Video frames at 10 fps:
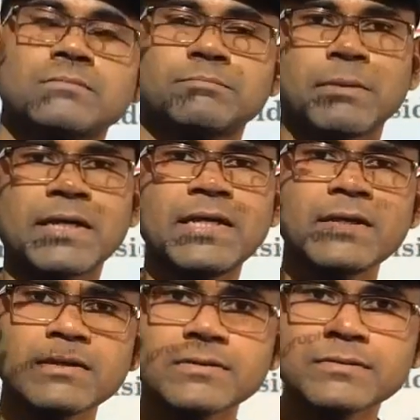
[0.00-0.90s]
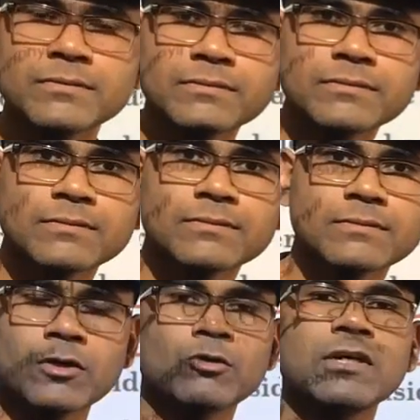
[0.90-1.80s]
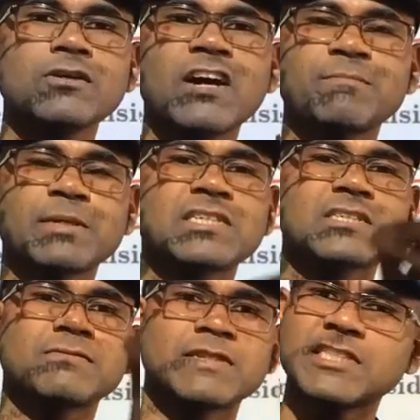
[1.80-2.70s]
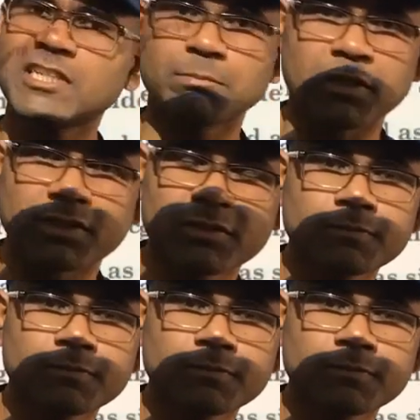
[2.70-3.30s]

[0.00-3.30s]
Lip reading: paneer. Today you have purchased vegetables.